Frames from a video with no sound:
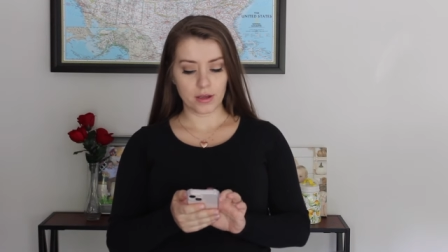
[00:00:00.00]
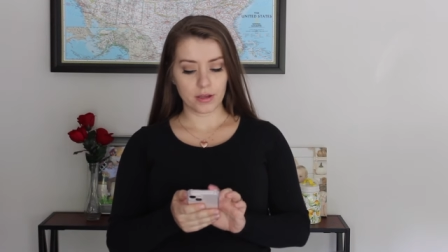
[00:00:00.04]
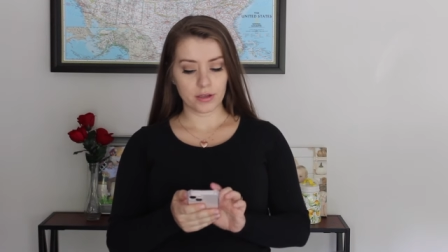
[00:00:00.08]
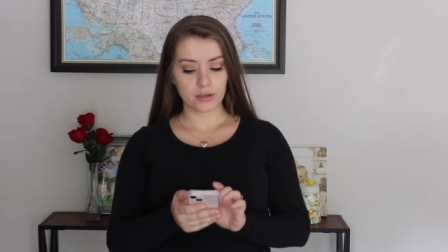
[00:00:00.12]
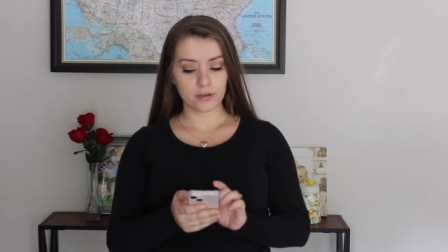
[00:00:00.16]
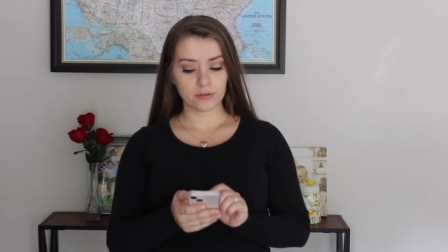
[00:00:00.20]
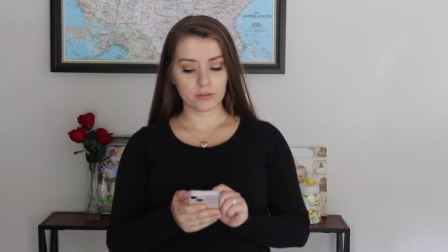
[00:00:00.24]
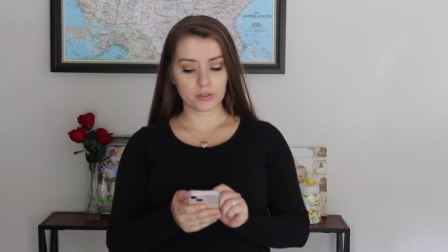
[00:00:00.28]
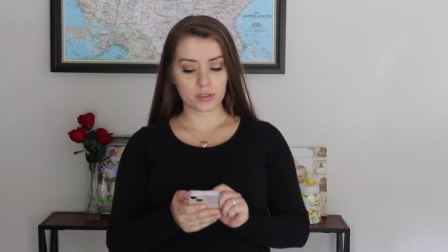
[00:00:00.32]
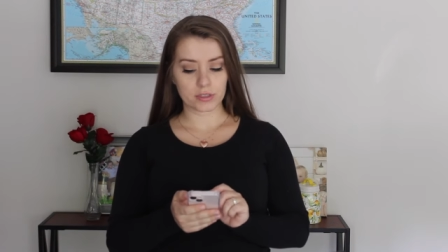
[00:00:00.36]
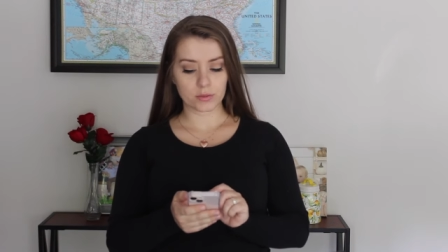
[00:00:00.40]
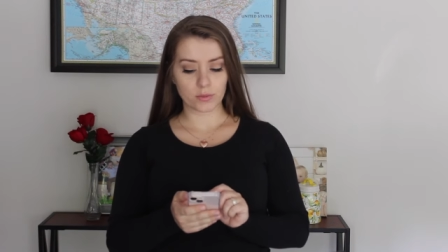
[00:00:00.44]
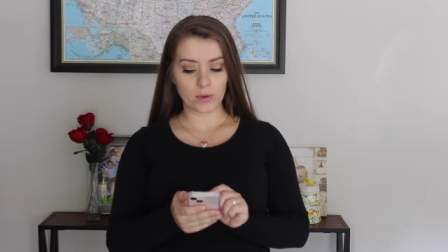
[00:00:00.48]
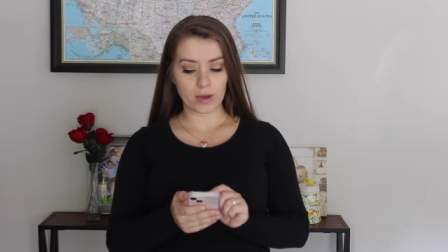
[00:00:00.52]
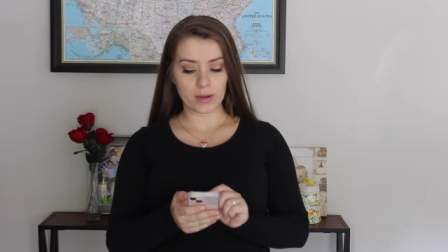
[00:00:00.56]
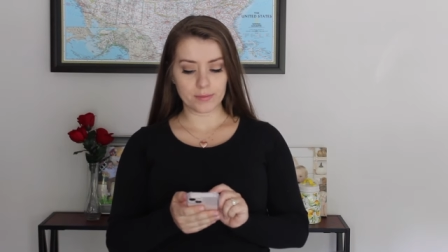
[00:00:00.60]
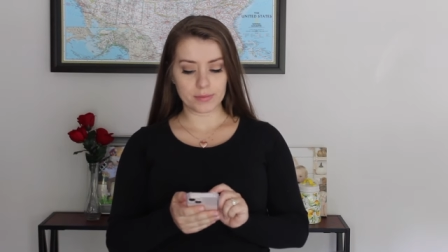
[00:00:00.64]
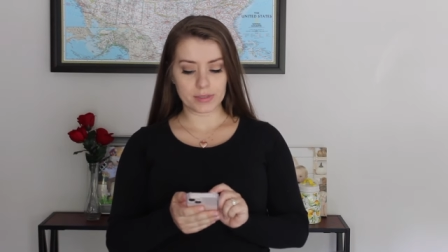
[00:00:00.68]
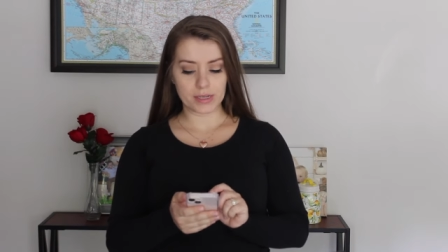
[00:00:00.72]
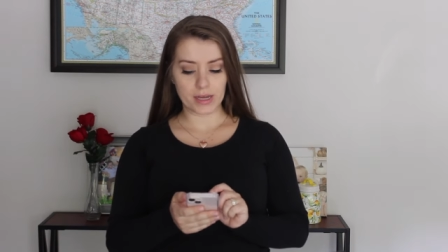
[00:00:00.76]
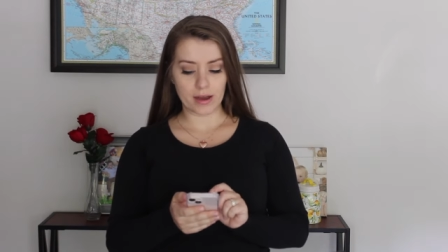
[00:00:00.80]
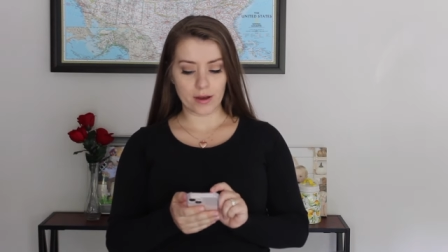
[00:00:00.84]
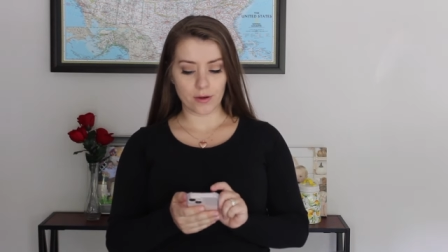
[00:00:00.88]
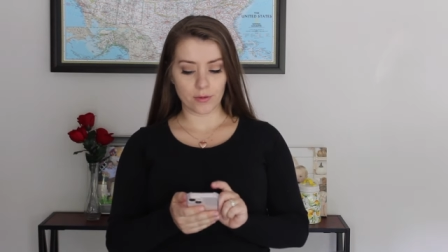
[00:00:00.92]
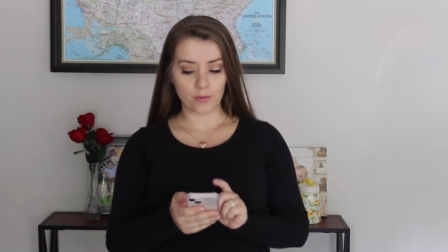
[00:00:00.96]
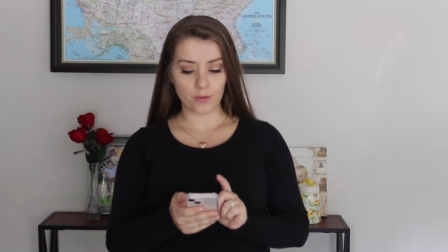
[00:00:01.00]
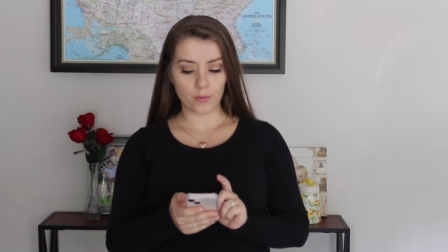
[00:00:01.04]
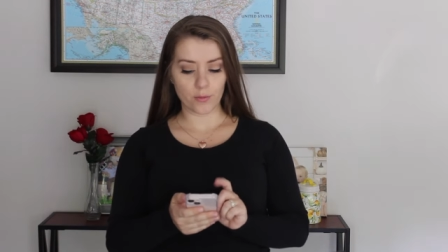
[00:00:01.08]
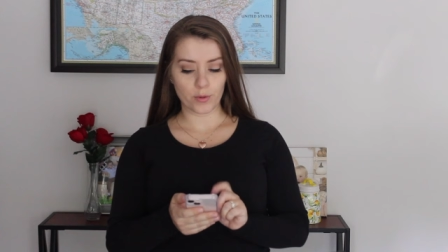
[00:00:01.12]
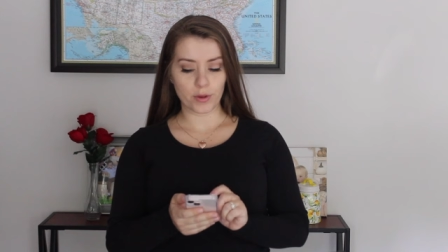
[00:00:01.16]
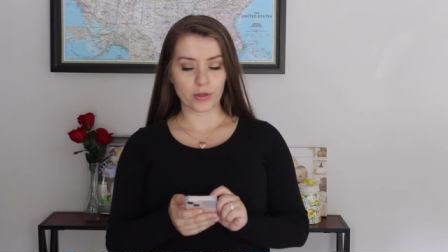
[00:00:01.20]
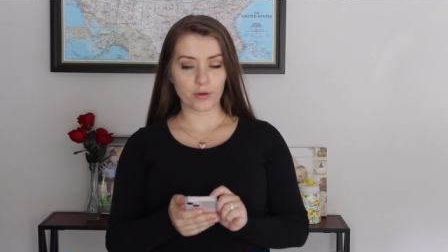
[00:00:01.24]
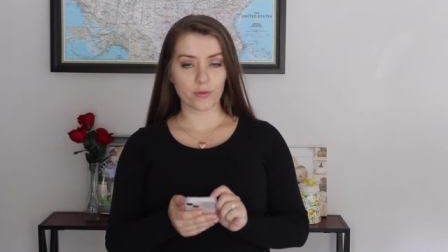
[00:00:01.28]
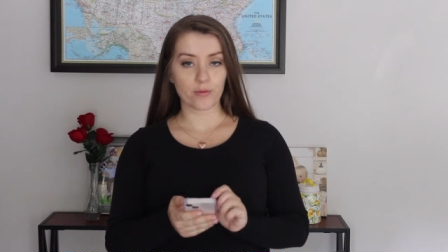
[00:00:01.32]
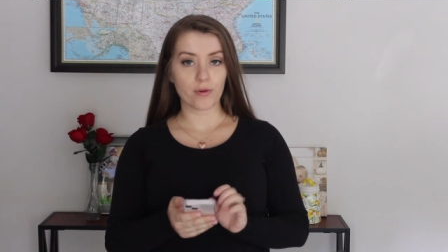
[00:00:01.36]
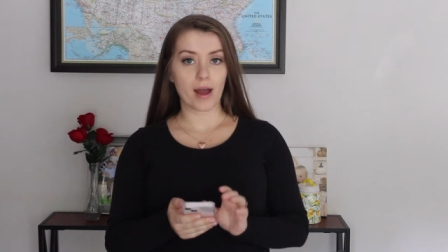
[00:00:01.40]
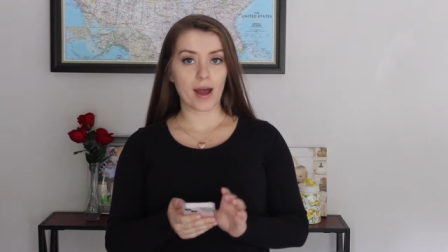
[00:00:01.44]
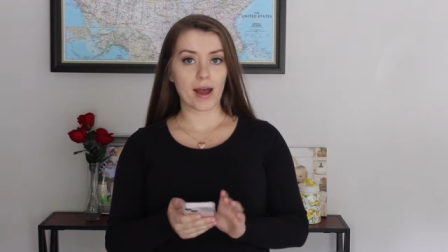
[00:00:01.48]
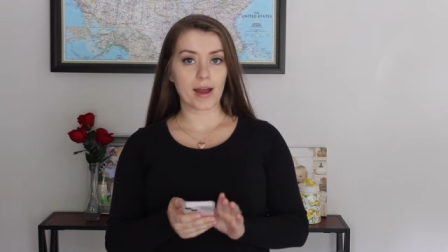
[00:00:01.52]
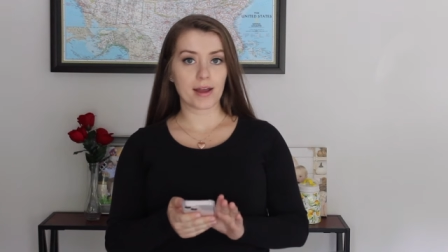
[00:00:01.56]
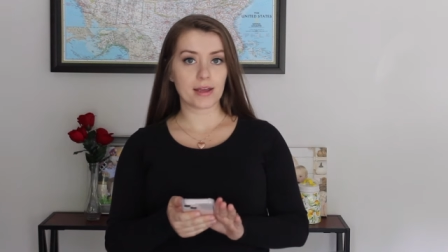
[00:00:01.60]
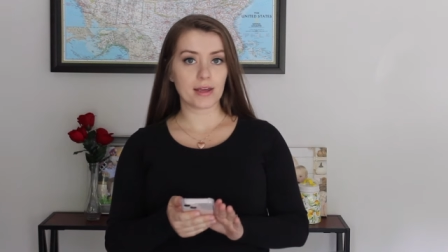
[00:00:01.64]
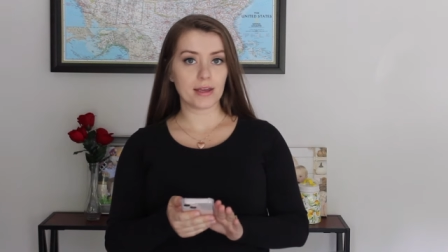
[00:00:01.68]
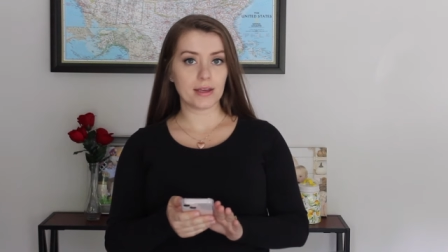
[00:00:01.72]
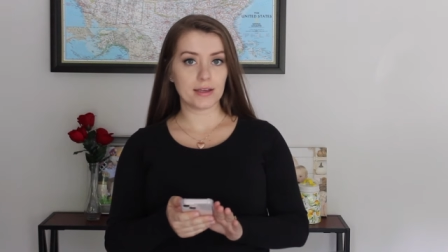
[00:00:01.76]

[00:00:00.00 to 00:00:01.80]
You just wipe down with a rag